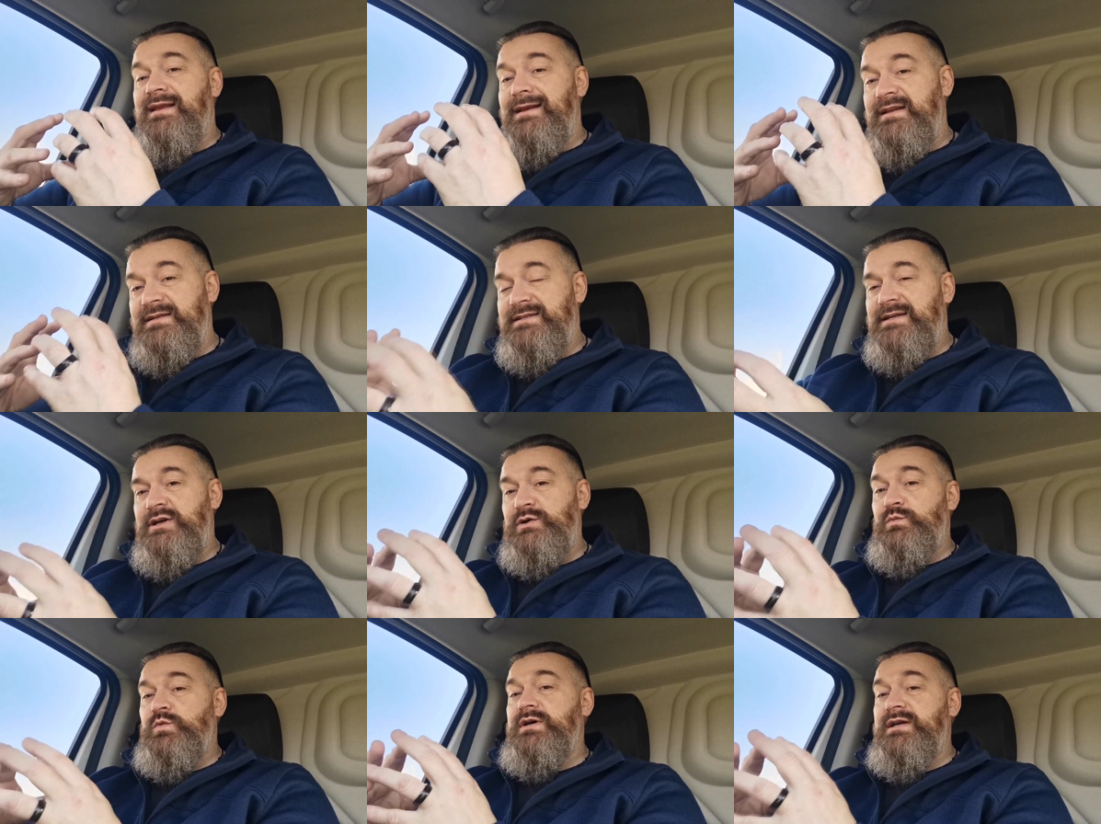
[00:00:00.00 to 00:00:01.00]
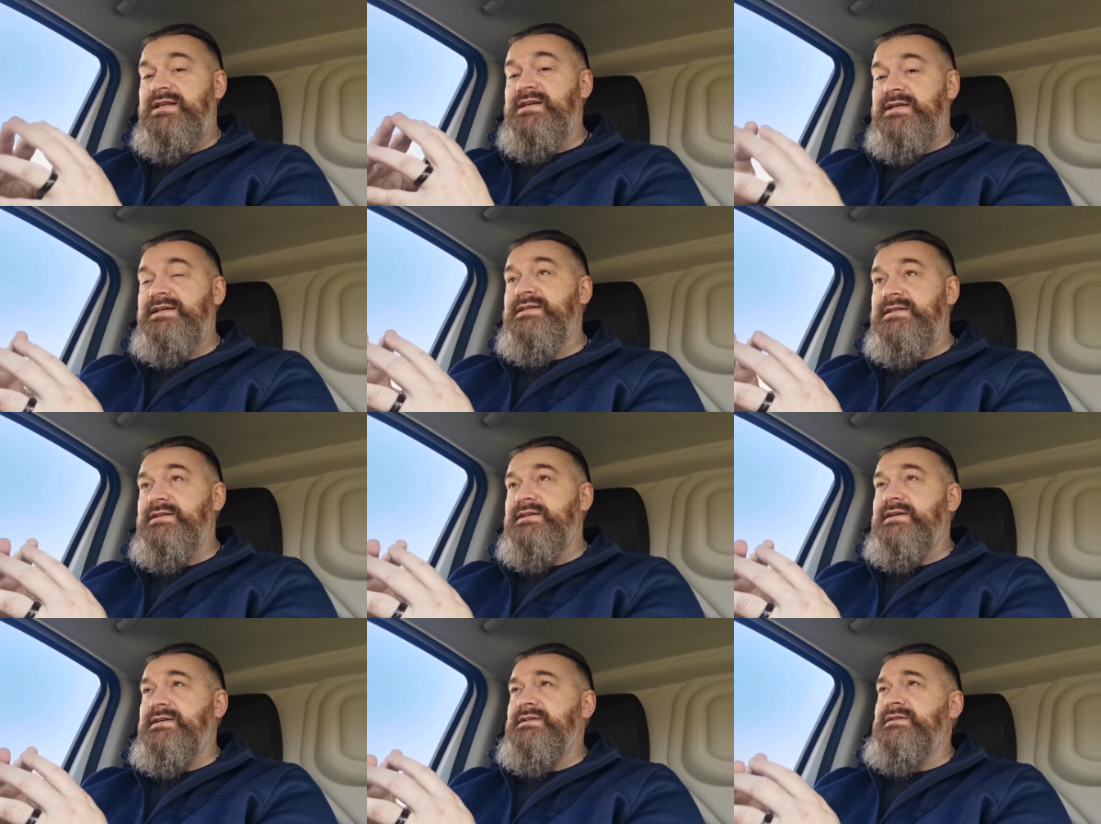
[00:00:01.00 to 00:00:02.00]
in the same way that Easter
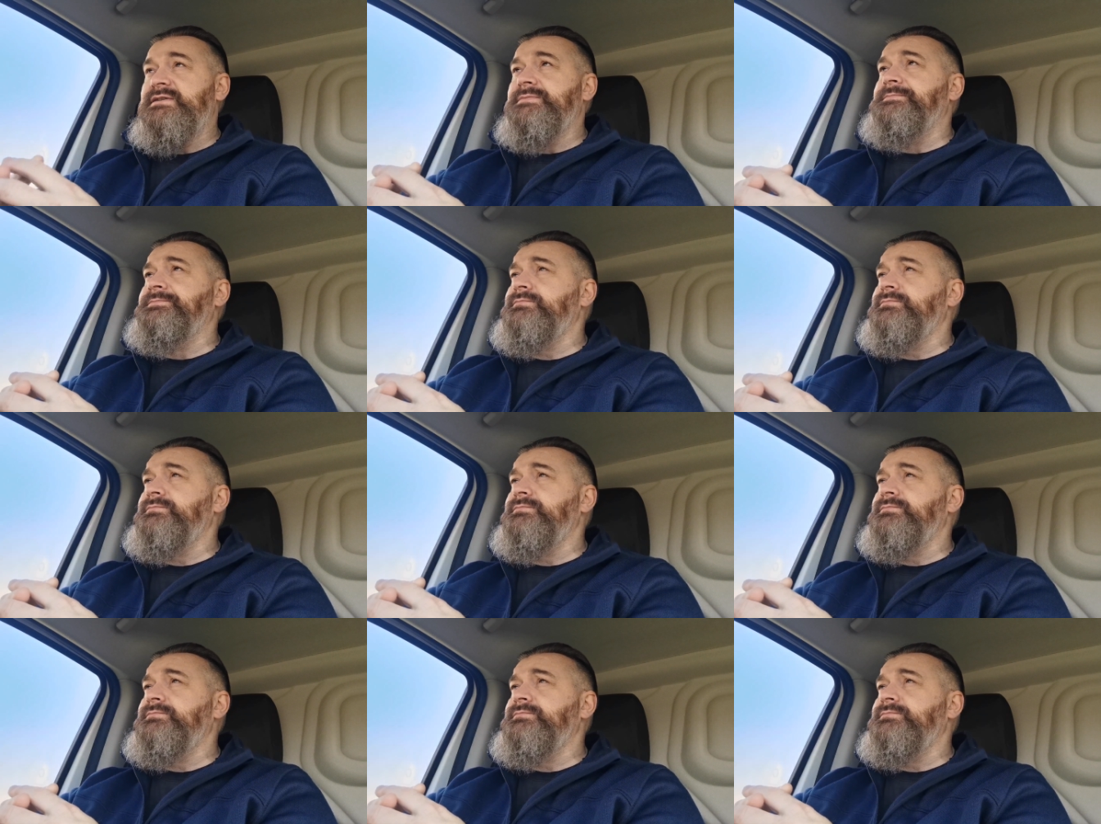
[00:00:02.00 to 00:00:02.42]
does.